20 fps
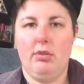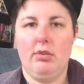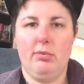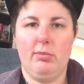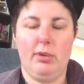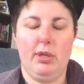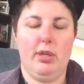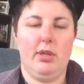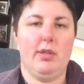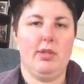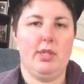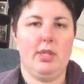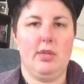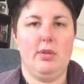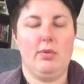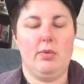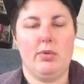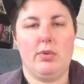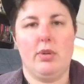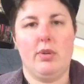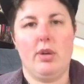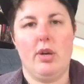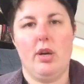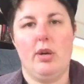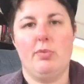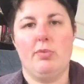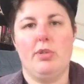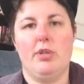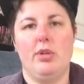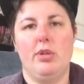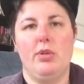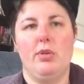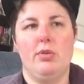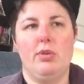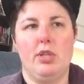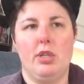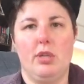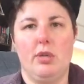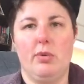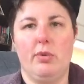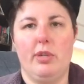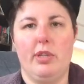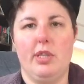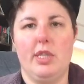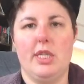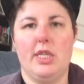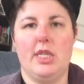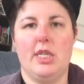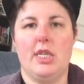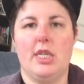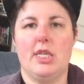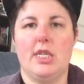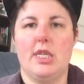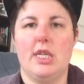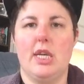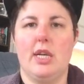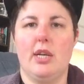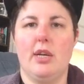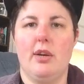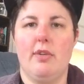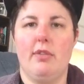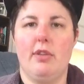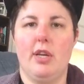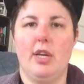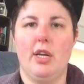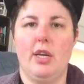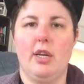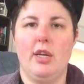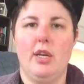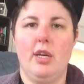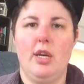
because it also helps you deal with dizziness and that kind of thing.